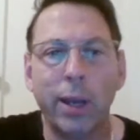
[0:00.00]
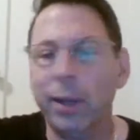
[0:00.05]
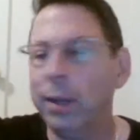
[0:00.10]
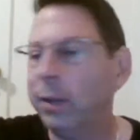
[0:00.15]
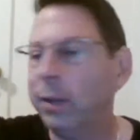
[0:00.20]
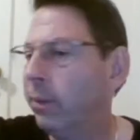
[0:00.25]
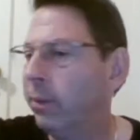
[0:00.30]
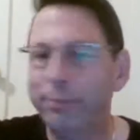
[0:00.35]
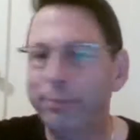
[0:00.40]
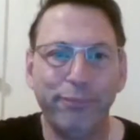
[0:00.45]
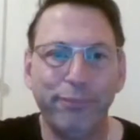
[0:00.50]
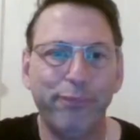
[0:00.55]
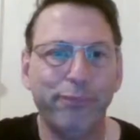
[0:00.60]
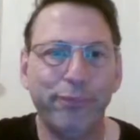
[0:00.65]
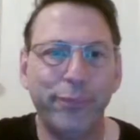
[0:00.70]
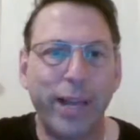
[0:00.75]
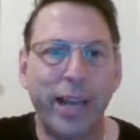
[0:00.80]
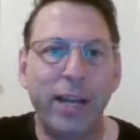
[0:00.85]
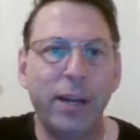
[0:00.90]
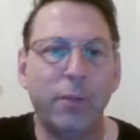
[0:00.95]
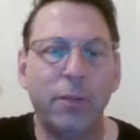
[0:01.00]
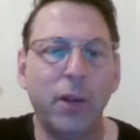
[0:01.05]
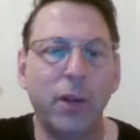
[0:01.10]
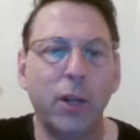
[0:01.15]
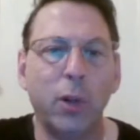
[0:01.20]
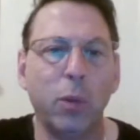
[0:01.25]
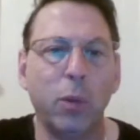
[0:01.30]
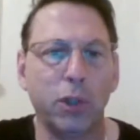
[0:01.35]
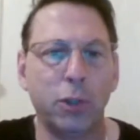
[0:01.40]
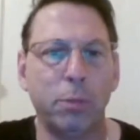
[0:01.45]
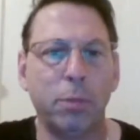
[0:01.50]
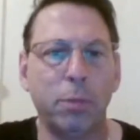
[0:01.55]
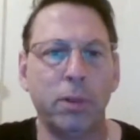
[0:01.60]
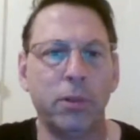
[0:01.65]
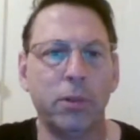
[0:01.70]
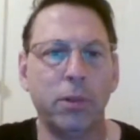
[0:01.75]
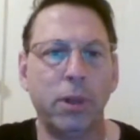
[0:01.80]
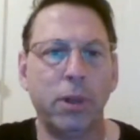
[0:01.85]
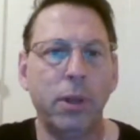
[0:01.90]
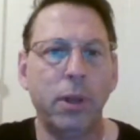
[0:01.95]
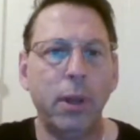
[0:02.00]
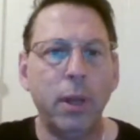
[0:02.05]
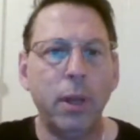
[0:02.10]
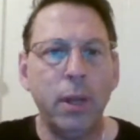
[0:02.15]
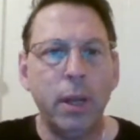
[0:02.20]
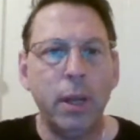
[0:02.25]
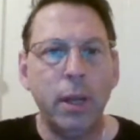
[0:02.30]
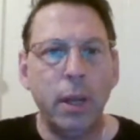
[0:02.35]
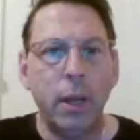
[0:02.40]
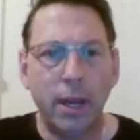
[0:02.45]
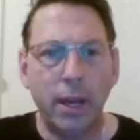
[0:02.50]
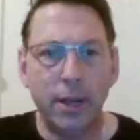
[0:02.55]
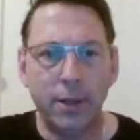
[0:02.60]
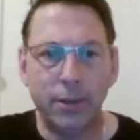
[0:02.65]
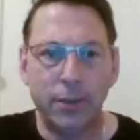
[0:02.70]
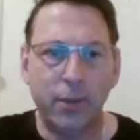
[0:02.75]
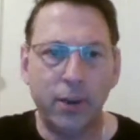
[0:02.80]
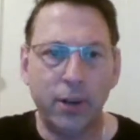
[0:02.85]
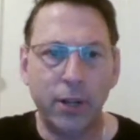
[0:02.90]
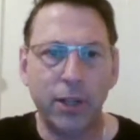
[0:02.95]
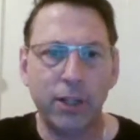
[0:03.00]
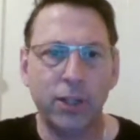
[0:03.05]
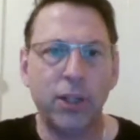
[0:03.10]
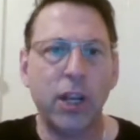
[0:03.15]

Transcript: Adolf Hitler worshipers in the fucking chat.